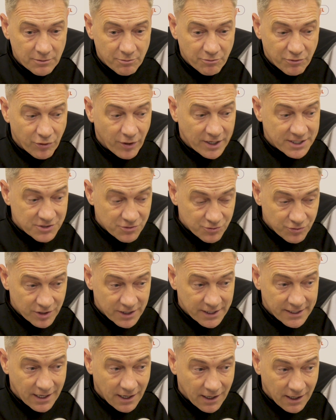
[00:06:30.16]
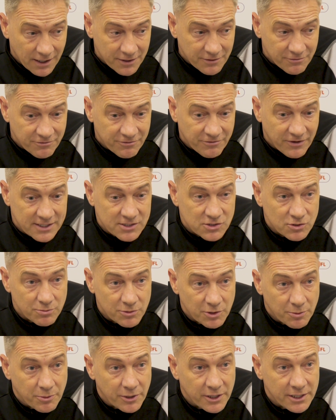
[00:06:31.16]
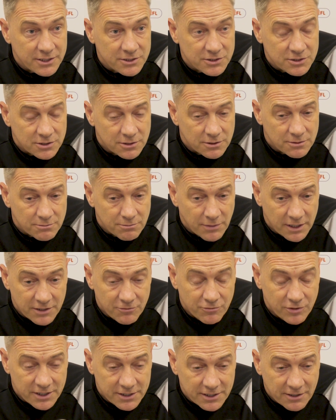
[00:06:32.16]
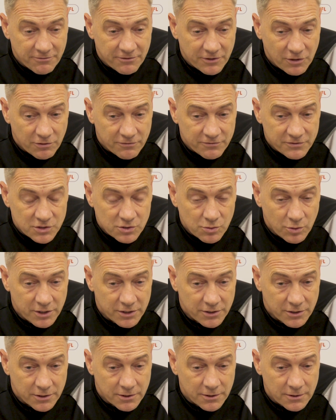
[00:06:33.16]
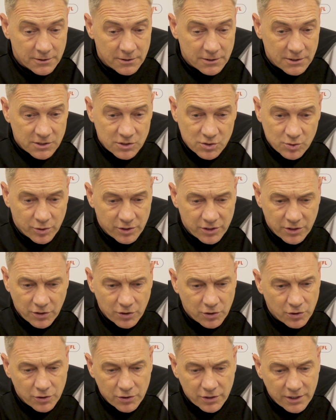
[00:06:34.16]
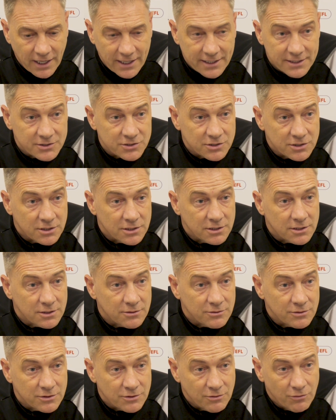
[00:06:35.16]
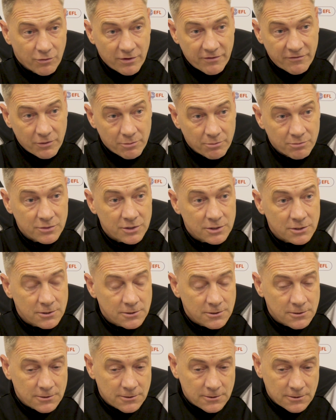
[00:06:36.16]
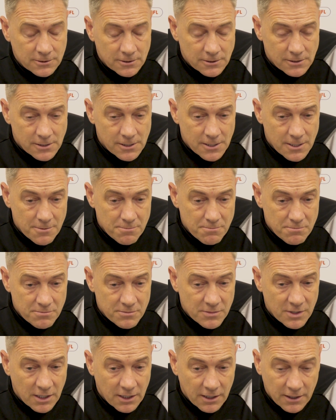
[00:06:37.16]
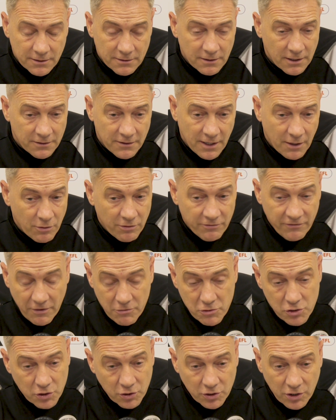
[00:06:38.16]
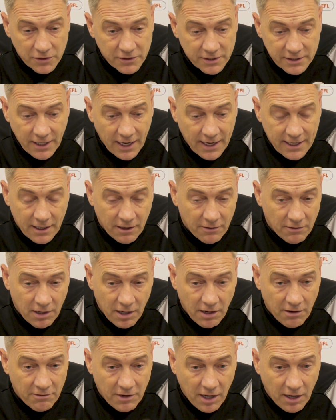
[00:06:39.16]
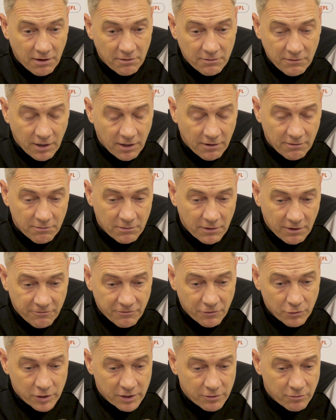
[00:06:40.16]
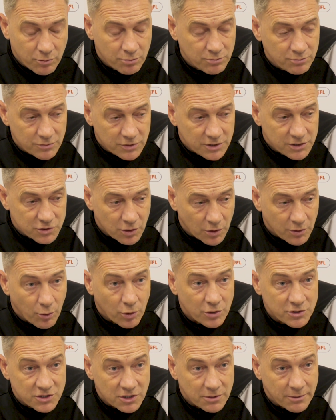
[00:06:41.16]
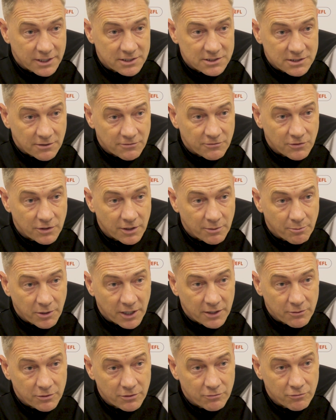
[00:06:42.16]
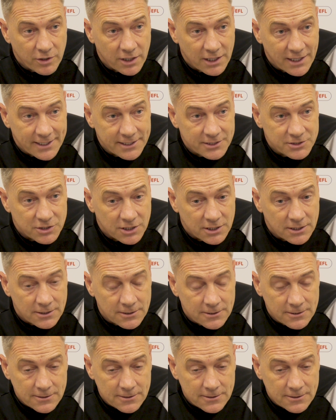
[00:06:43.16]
pressed really hard and fast up the pitch and made it really difficult for Swindon. Swindon couldn't get into the rhythm. And they were very good on the day. I thoroughly enjoyed watching them, actually. I thought they played with a real energy.